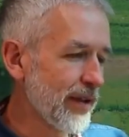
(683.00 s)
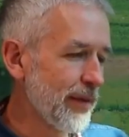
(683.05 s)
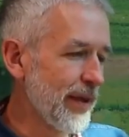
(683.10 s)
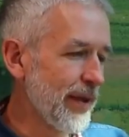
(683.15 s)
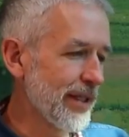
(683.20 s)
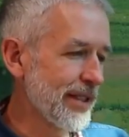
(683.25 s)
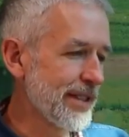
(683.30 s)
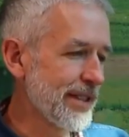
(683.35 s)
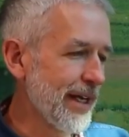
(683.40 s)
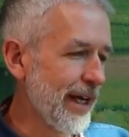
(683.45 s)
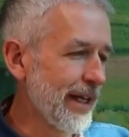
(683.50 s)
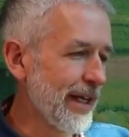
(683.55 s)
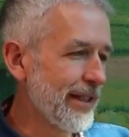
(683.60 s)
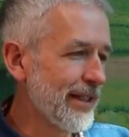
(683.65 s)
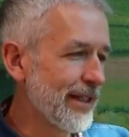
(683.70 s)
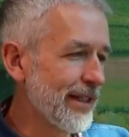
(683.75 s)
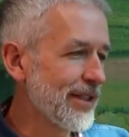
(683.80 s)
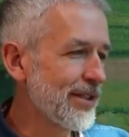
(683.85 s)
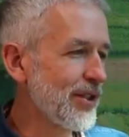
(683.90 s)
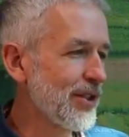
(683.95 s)
to be a
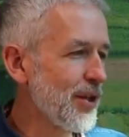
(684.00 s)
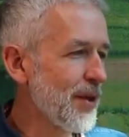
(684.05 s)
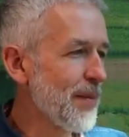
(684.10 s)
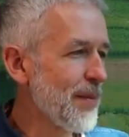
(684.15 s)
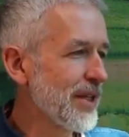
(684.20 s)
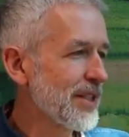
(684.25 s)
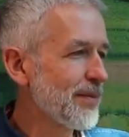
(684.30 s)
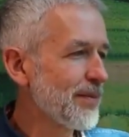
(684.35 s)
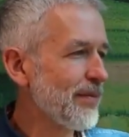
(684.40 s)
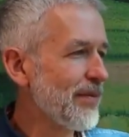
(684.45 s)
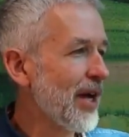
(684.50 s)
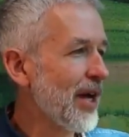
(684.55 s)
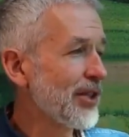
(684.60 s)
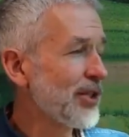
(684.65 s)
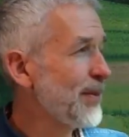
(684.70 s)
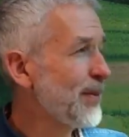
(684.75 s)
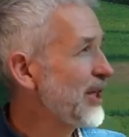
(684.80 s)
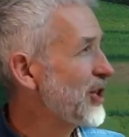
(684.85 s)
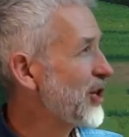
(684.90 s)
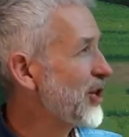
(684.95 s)
scientist, you must
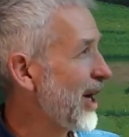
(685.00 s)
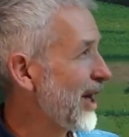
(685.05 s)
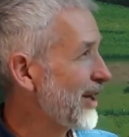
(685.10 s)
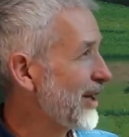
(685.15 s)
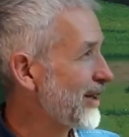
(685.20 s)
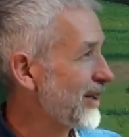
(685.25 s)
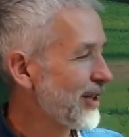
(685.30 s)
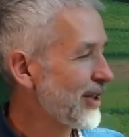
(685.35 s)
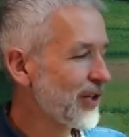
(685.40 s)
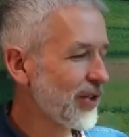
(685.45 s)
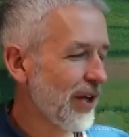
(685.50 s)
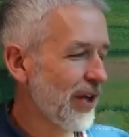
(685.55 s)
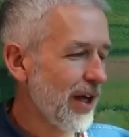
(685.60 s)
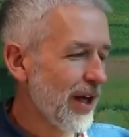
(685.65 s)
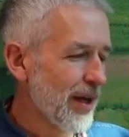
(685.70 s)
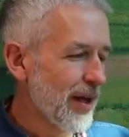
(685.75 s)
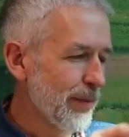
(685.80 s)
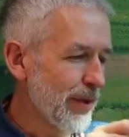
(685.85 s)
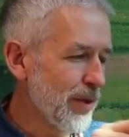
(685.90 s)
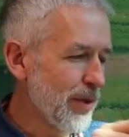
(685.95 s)
not be childish,
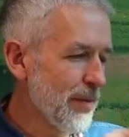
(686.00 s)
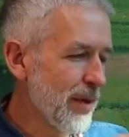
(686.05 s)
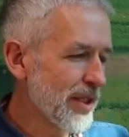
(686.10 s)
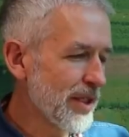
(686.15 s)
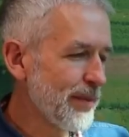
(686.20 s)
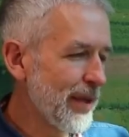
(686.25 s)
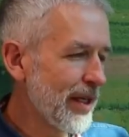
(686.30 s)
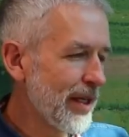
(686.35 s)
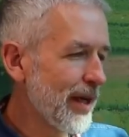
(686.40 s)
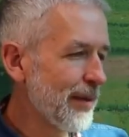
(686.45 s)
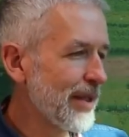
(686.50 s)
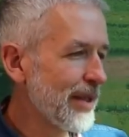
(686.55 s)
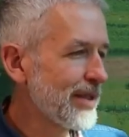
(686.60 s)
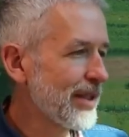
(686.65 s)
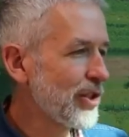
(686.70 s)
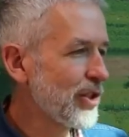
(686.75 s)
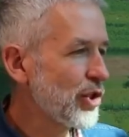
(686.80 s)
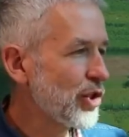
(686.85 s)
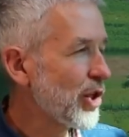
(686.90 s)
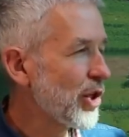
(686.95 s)
but you must become as
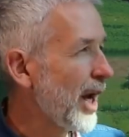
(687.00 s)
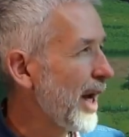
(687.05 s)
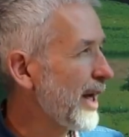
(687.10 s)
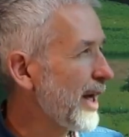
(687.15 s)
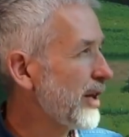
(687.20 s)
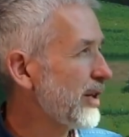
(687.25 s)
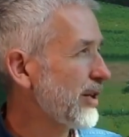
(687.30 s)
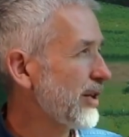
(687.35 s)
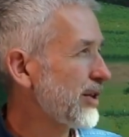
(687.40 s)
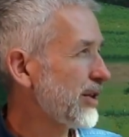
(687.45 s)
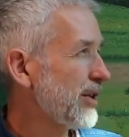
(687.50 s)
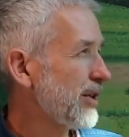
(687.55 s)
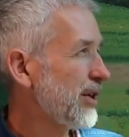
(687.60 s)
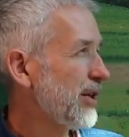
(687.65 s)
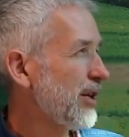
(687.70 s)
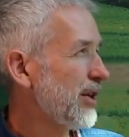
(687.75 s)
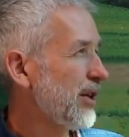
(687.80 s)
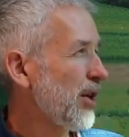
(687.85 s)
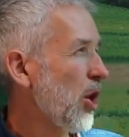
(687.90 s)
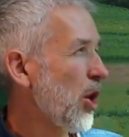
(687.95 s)
a child,
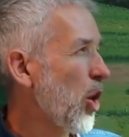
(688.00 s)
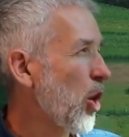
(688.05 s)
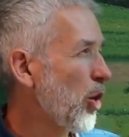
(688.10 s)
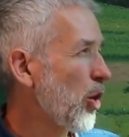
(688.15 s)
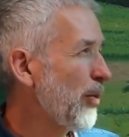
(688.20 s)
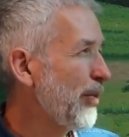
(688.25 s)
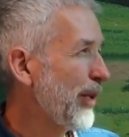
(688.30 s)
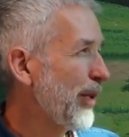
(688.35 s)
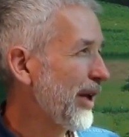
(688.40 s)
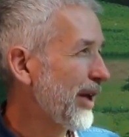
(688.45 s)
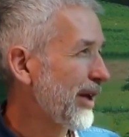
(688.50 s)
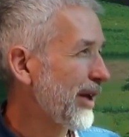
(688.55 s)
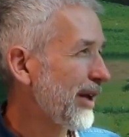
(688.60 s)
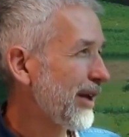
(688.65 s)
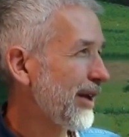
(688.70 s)
open.